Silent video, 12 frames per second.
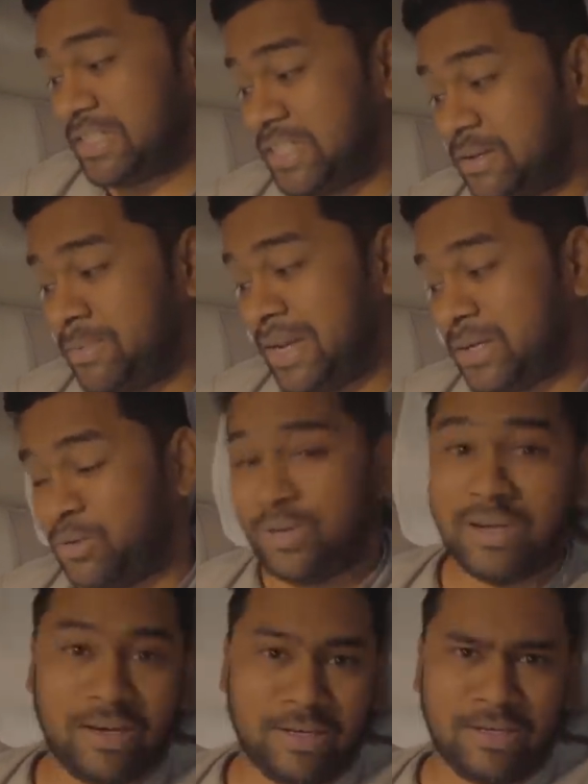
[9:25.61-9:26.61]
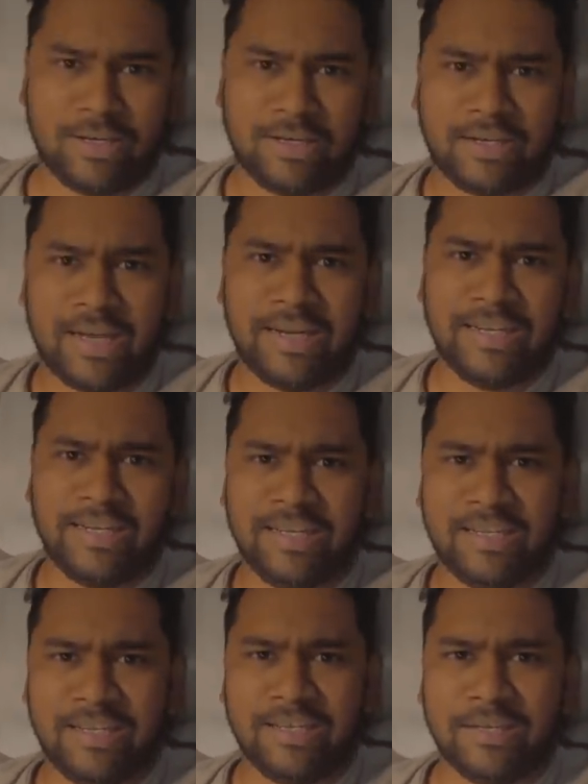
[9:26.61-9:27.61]
Get back to the 90
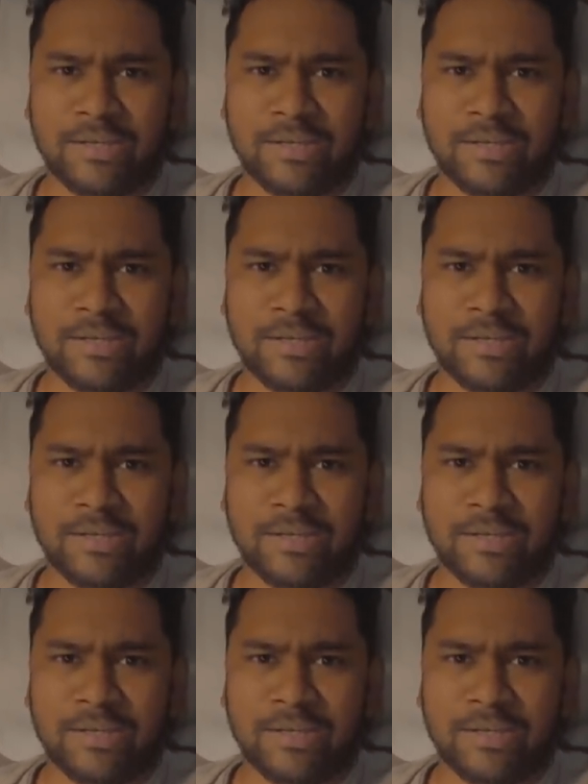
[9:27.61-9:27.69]
degree.